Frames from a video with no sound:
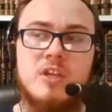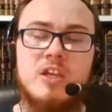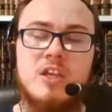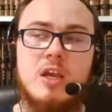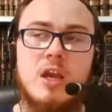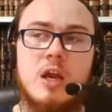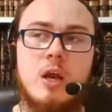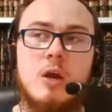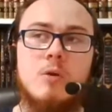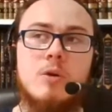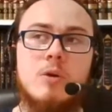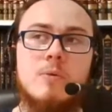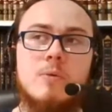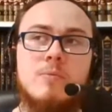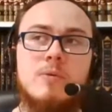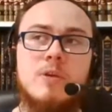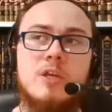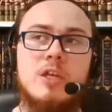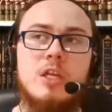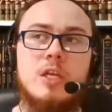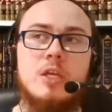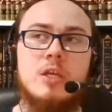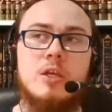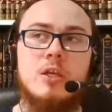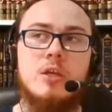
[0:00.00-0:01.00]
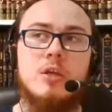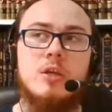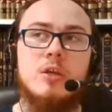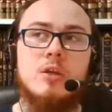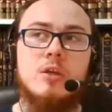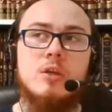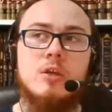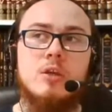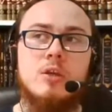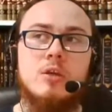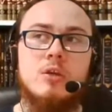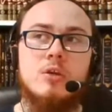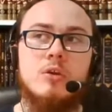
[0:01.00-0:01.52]
how can we
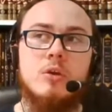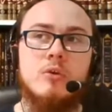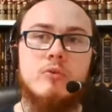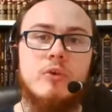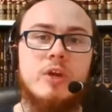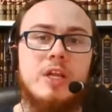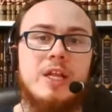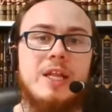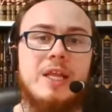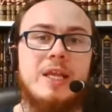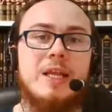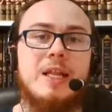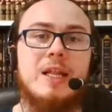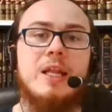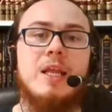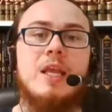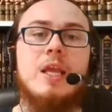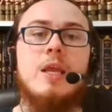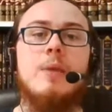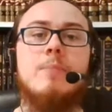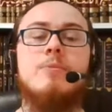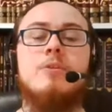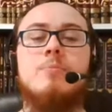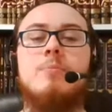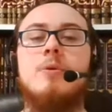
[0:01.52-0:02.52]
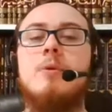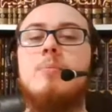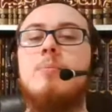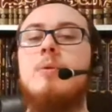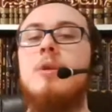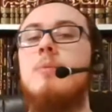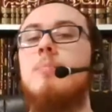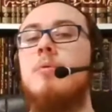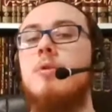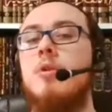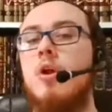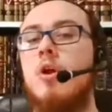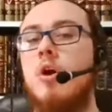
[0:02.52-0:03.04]
really claim to be
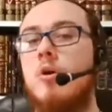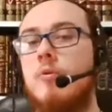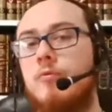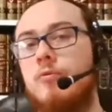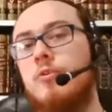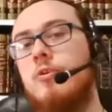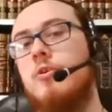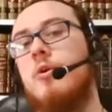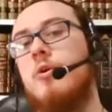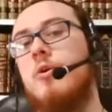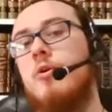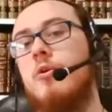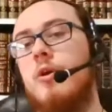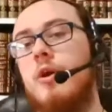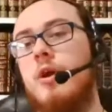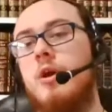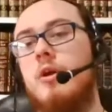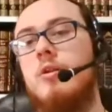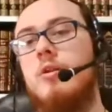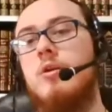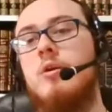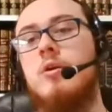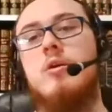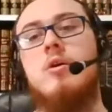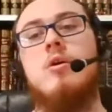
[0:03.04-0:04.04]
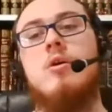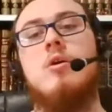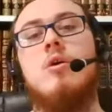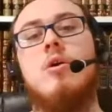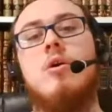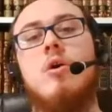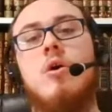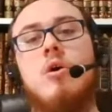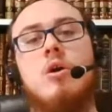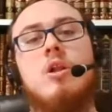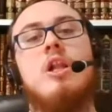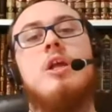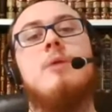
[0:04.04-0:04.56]
people of the Quran
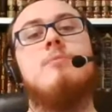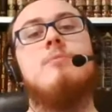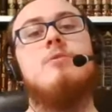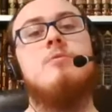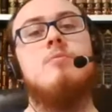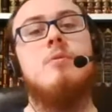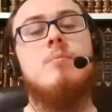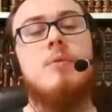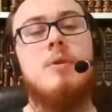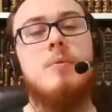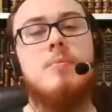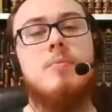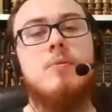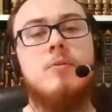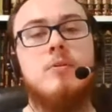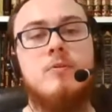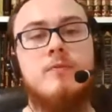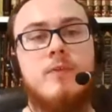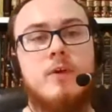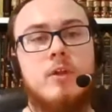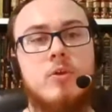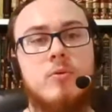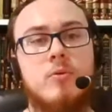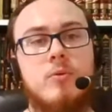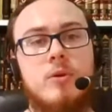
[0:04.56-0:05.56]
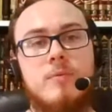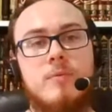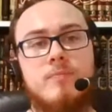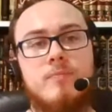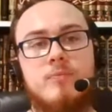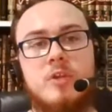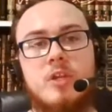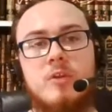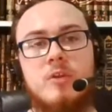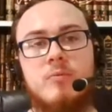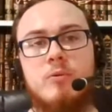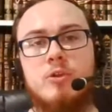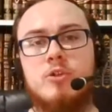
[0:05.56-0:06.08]
or claim to be people who follow it
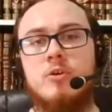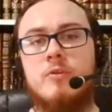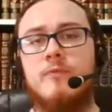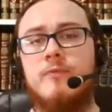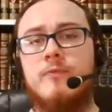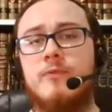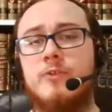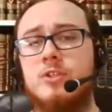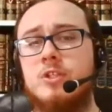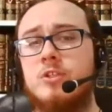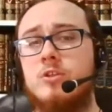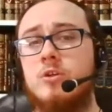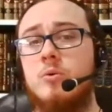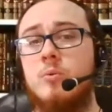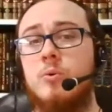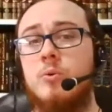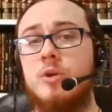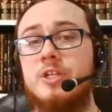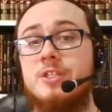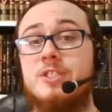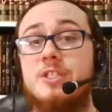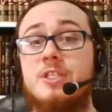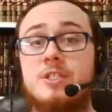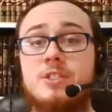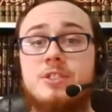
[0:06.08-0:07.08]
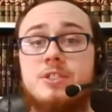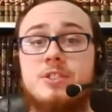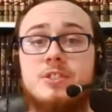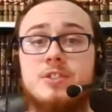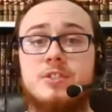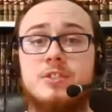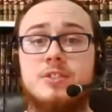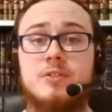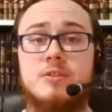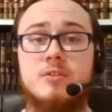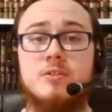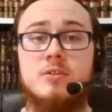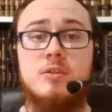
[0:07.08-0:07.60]
if we don't fully know what it
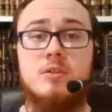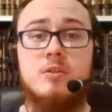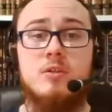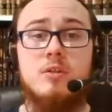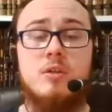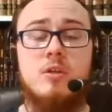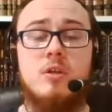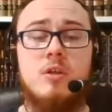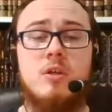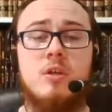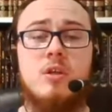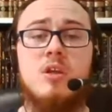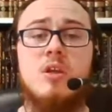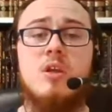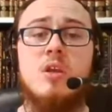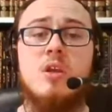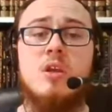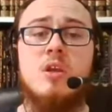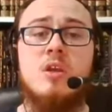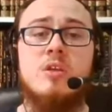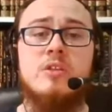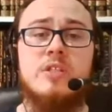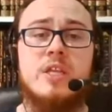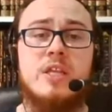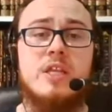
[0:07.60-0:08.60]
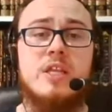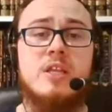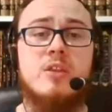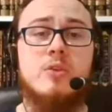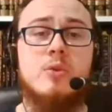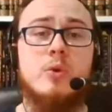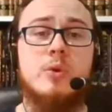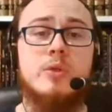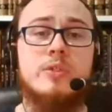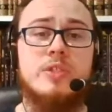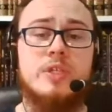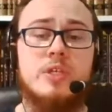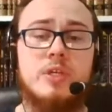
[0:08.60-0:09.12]
teaches? So I think
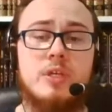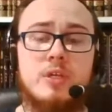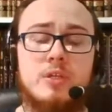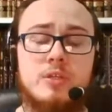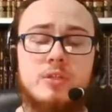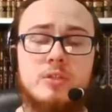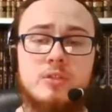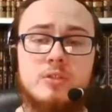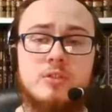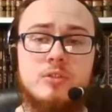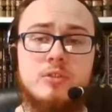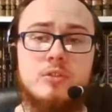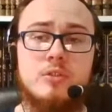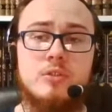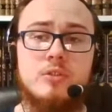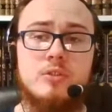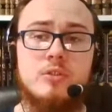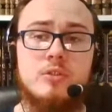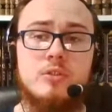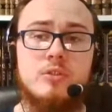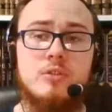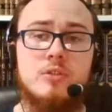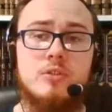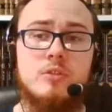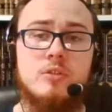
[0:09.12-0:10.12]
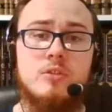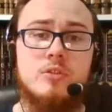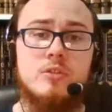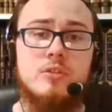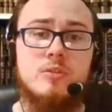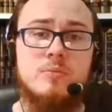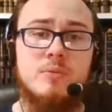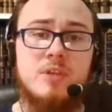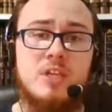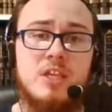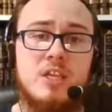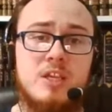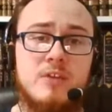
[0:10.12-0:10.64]
those are
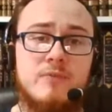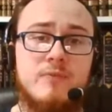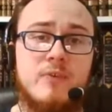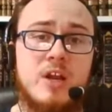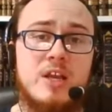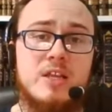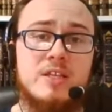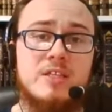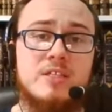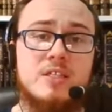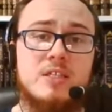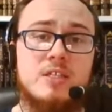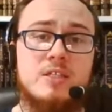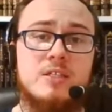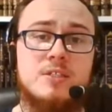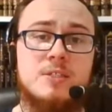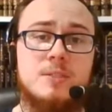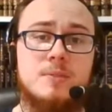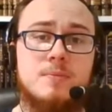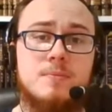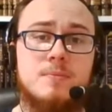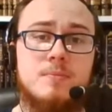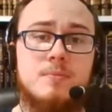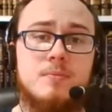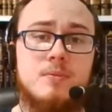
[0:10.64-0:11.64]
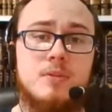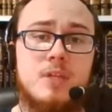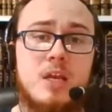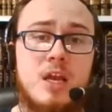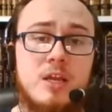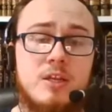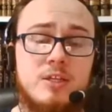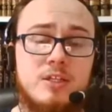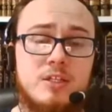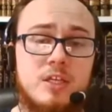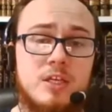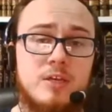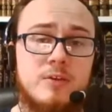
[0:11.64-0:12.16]
some key advices that
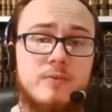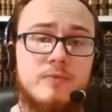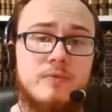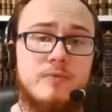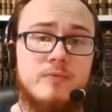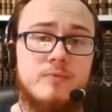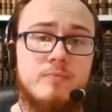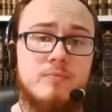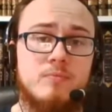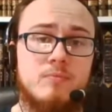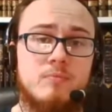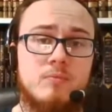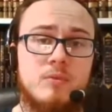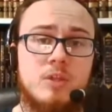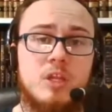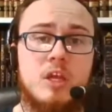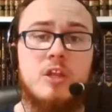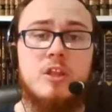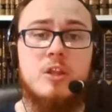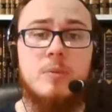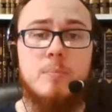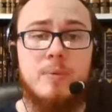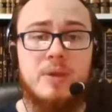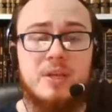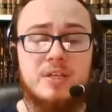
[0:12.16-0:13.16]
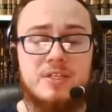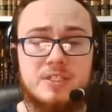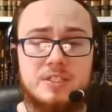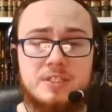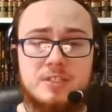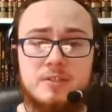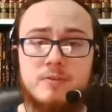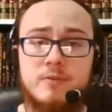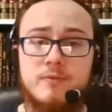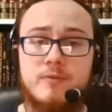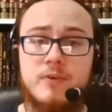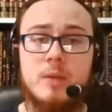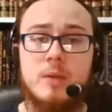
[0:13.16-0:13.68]
I'd give. Learn the
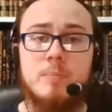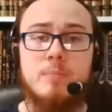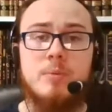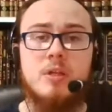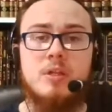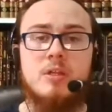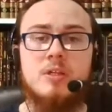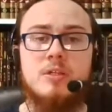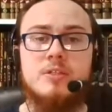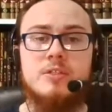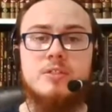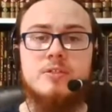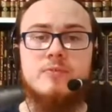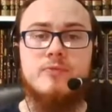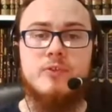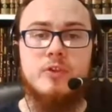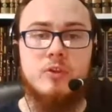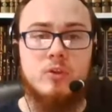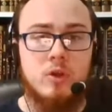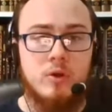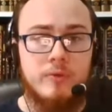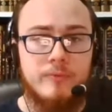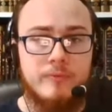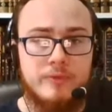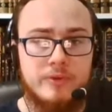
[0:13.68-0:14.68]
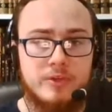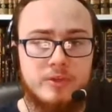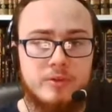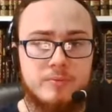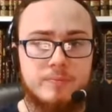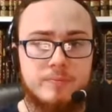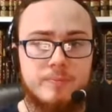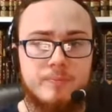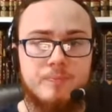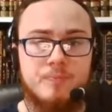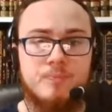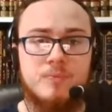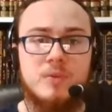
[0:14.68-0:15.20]
basics of the 5 pillars, feel confident,